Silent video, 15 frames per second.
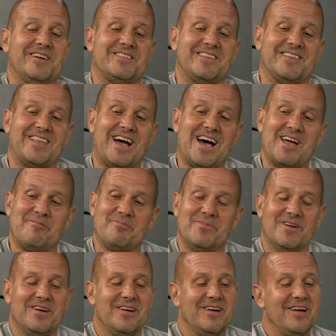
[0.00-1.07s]
at the time,
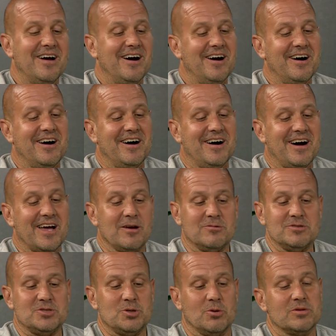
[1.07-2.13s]
uh, I
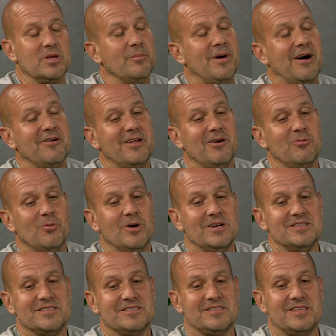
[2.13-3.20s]
always joked about it,
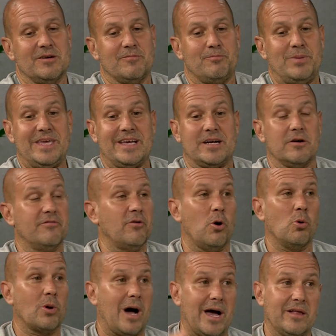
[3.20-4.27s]
was the peak of
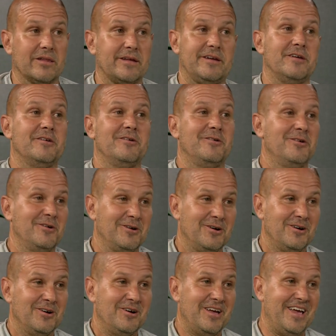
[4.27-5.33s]
Oak Island.
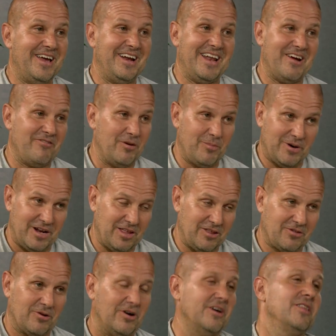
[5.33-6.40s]
And everybody
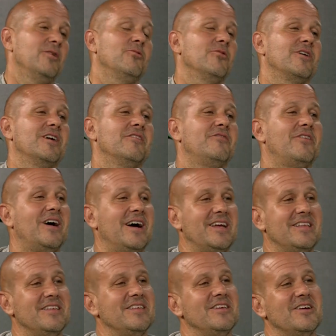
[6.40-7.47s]
thought they were going to
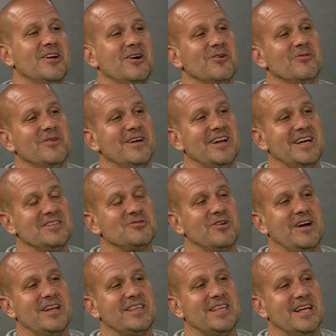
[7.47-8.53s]
find, you know, and I
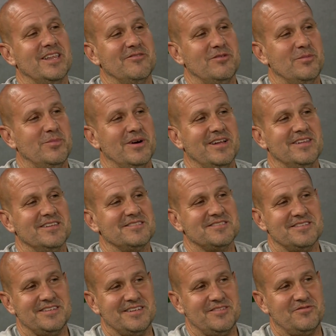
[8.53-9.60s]
try to tell everybody,
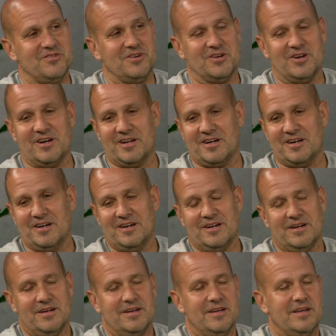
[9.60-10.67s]
listen, if you're going to,
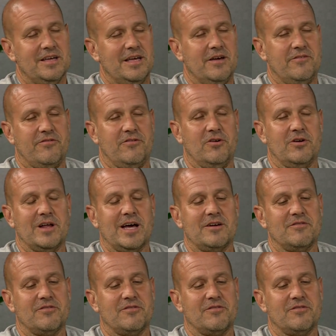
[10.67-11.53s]
if you're not